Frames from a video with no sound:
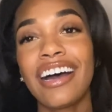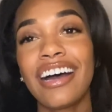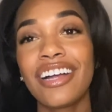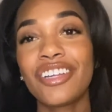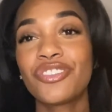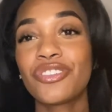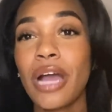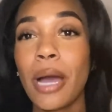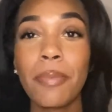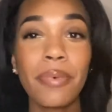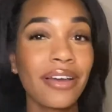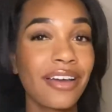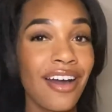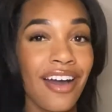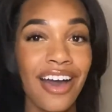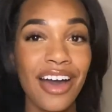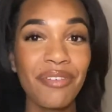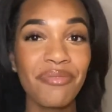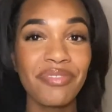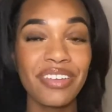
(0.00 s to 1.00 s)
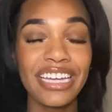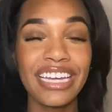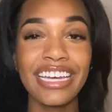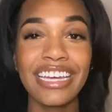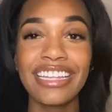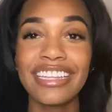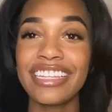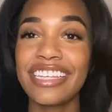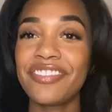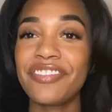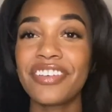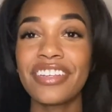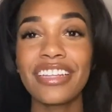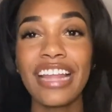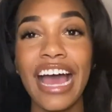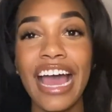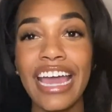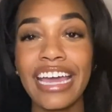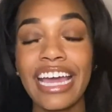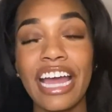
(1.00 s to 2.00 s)
Drop a comment, leave a
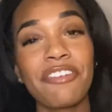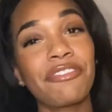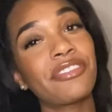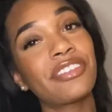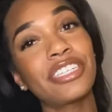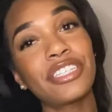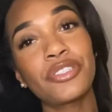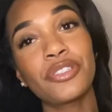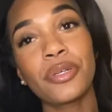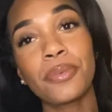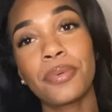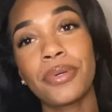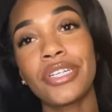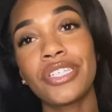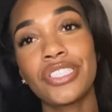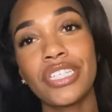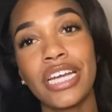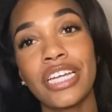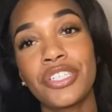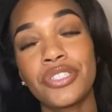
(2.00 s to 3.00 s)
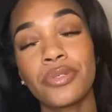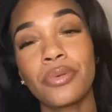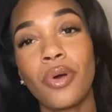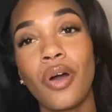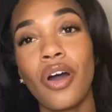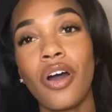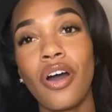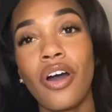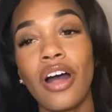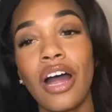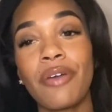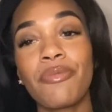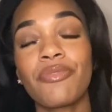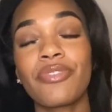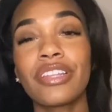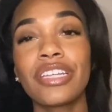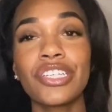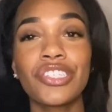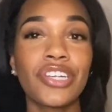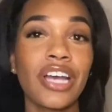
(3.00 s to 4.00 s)
like. I really do appreciate you all. I'm
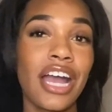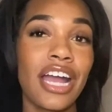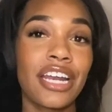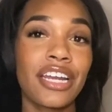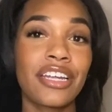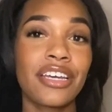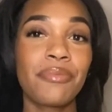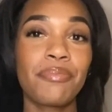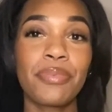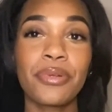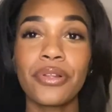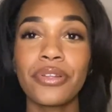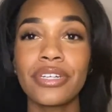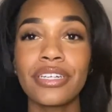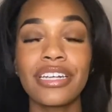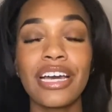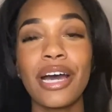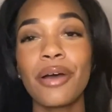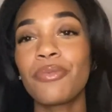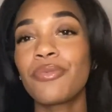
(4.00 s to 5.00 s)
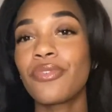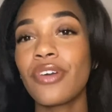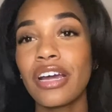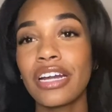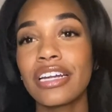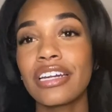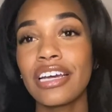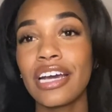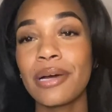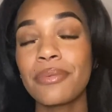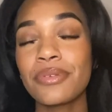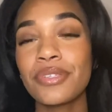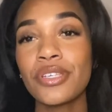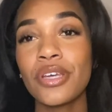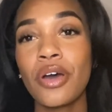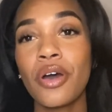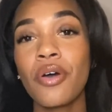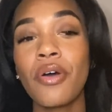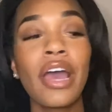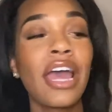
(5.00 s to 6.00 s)
really trying to build it up, run it up.
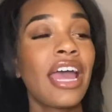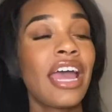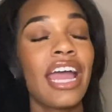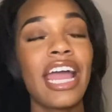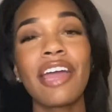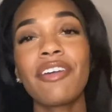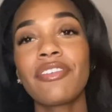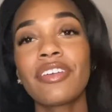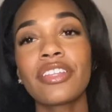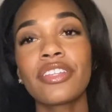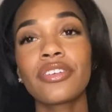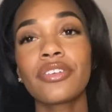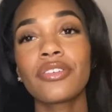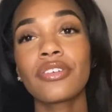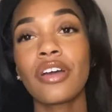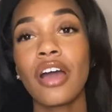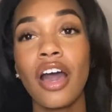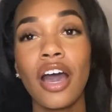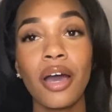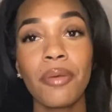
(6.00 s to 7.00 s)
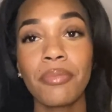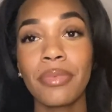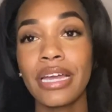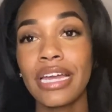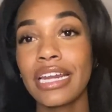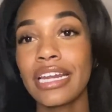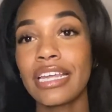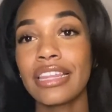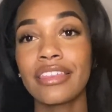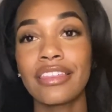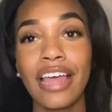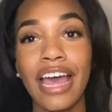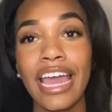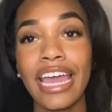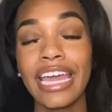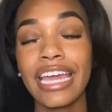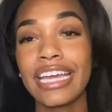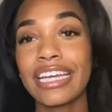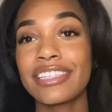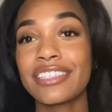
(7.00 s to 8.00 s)
So every little comment and
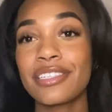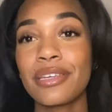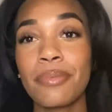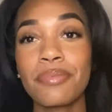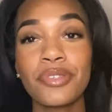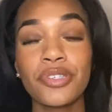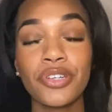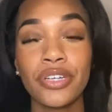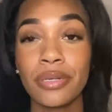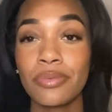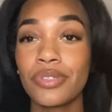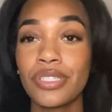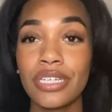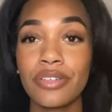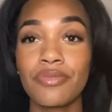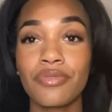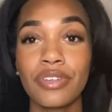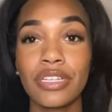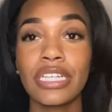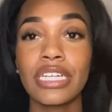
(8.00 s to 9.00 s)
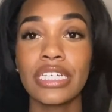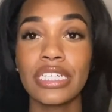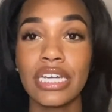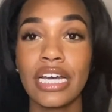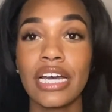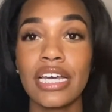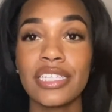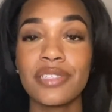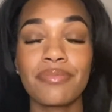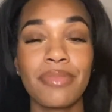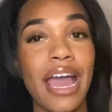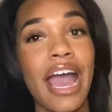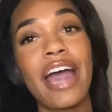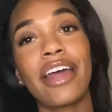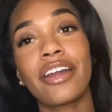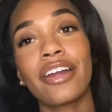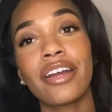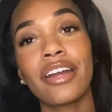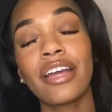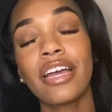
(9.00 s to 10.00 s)
like and subscription really does
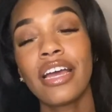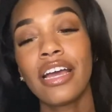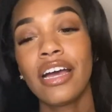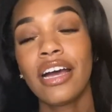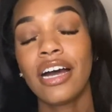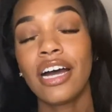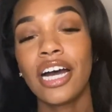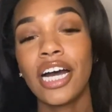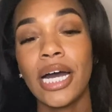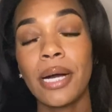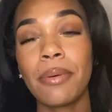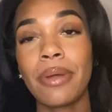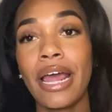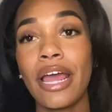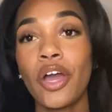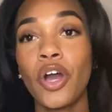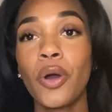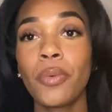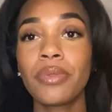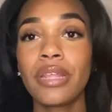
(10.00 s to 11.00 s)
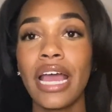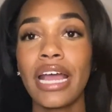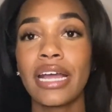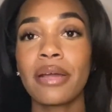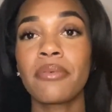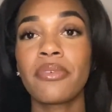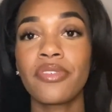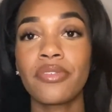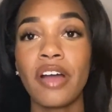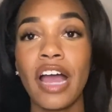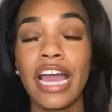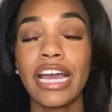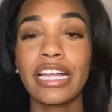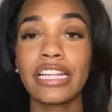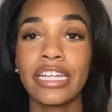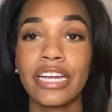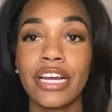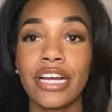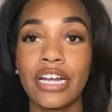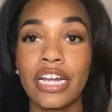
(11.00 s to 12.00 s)
matter. And I hope that I can provide
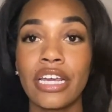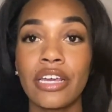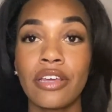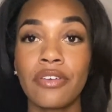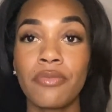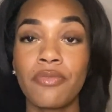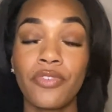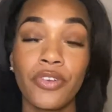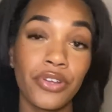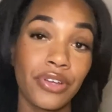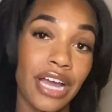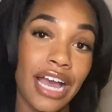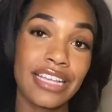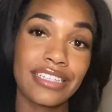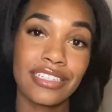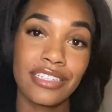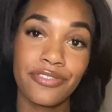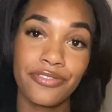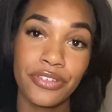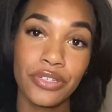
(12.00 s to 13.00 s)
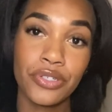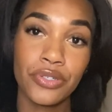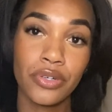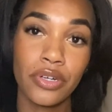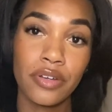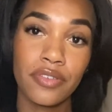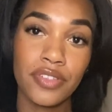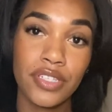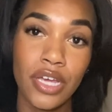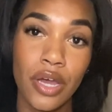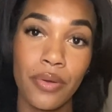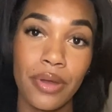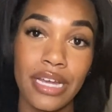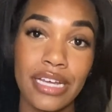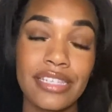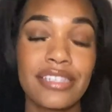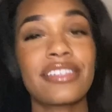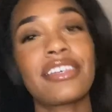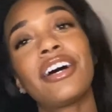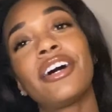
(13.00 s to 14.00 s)
clarity for you guys in the future of sewing.
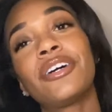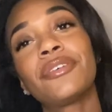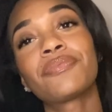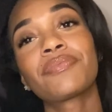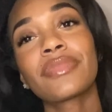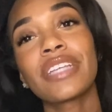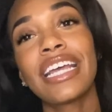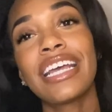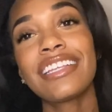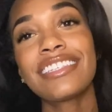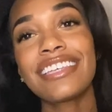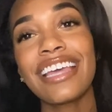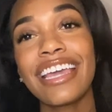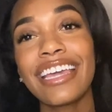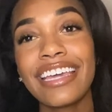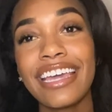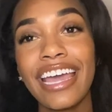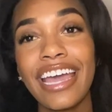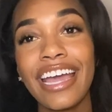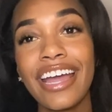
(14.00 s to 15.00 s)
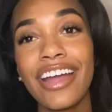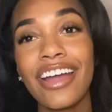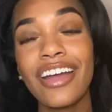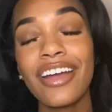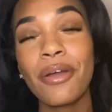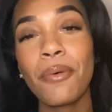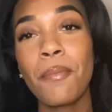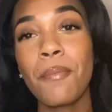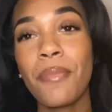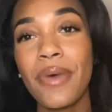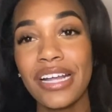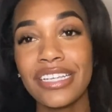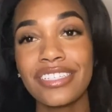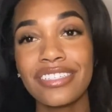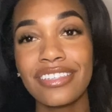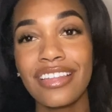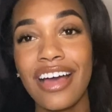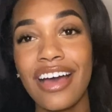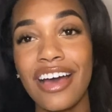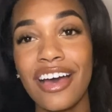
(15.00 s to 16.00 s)
So take care, much
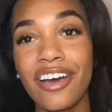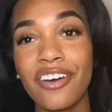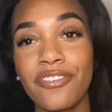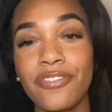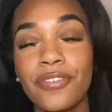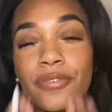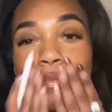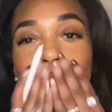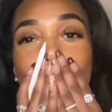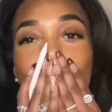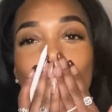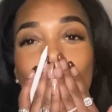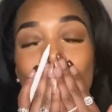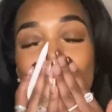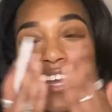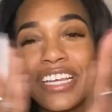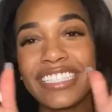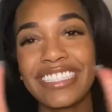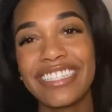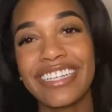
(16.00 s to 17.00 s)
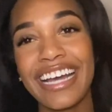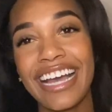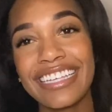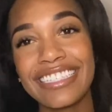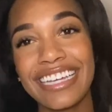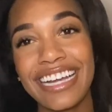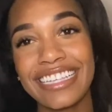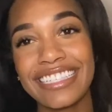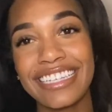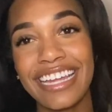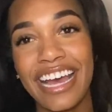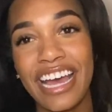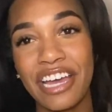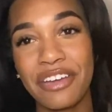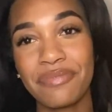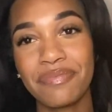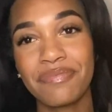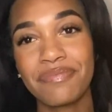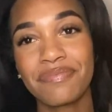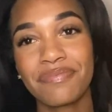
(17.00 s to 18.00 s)
love. See you guys next time.